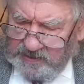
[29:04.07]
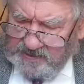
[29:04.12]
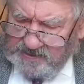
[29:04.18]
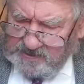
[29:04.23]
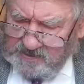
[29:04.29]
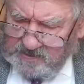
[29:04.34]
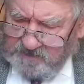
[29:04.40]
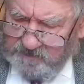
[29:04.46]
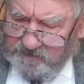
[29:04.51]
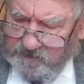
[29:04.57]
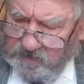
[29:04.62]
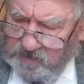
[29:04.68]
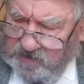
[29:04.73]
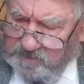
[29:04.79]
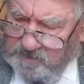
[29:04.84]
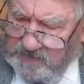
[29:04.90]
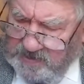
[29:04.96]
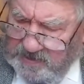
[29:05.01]
asks
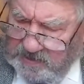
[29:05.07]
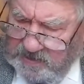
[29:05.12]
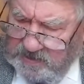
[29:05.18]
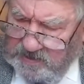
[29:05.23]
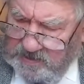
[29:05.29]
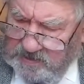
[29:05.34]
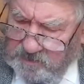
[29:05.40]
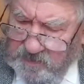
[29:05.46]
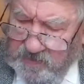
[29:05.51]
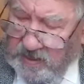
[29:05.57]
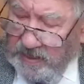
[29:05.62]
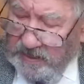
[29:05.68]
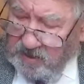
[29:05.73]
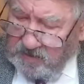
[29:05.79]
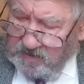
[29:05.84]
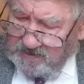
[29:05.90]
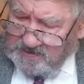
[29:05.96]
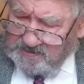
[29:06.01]
for a
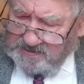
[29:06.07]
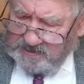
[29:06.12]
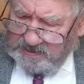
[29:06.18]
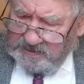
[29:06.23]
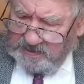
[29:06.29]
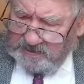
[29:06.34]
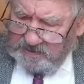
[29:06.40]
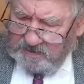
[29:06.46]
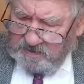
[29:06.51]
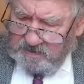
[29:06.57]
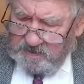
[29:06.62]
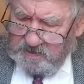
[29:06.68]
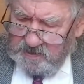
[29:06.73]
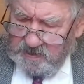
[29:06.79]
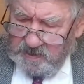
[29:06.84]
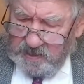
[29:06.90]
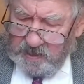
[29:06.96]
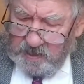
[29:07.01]
miraculous sign,
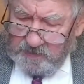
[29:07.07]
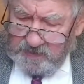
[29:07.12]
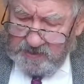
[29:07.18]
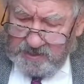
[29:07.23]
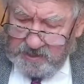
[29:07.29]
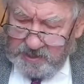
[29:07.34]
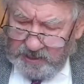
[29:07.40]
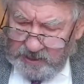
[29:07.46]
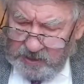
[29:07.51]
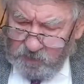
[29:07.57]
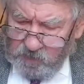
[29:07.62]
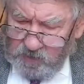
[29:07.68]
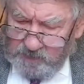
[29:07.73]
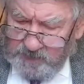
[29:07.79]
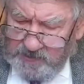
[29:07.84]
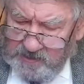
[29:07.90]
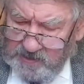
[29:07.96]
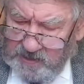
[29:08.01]
but none
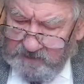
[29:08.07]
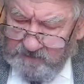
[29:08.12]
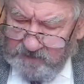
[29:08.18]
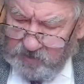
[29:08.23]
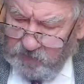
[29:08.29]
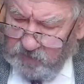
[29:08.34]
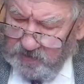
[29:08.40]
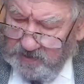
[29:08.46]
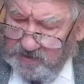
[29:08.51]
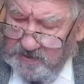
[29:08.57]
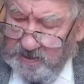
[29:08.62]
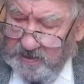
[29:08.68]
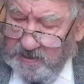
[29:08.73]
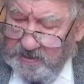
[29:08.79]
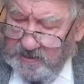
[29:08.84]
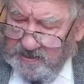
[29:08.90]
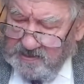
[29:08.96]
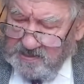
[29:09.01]
will be given to it
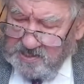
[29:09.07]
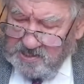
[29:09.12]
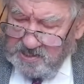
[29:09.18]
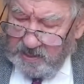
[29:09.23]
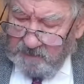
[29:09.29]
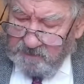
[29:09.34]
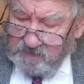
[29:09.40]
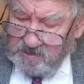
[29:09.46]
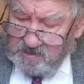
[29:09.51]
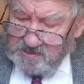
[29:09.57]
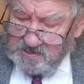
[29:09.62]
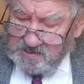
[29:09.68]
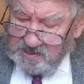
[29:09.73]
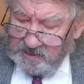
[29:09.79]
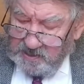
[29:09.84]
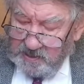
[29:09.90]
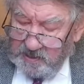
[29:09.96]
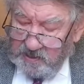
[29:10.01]
except the
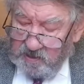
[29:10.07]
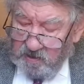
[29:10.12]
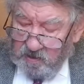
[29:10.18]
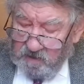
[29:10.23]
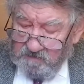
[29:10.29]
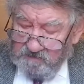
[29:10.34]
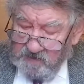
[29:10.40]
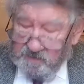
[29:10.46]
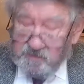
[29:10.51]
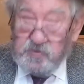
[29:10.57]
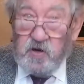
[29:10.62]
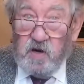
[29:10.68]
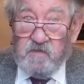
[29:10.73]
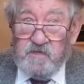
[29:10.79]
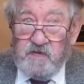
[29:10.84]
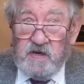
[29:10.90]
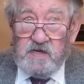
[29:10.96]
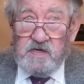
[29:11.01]
sign of the
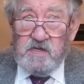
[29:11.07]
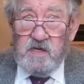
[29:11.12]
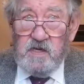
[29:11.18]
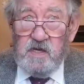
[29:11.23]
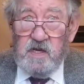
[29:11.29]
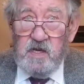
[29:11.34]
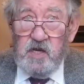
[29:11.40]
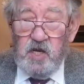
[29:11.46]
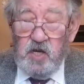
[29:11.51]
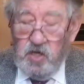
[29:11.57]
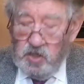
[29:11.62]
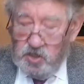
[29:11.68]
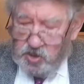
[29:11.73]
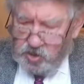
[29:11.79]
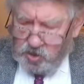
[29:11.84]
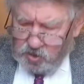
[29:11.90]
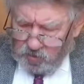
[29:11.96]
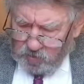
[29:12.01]
prophet
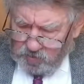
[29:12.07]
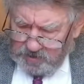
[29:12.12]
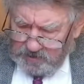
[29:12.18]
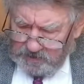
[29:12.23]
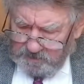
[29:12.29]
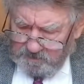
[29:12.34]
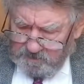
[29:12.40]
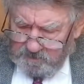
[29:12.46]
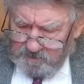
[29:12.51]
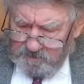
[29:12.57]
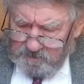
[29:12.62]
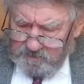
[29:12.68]
Jonah.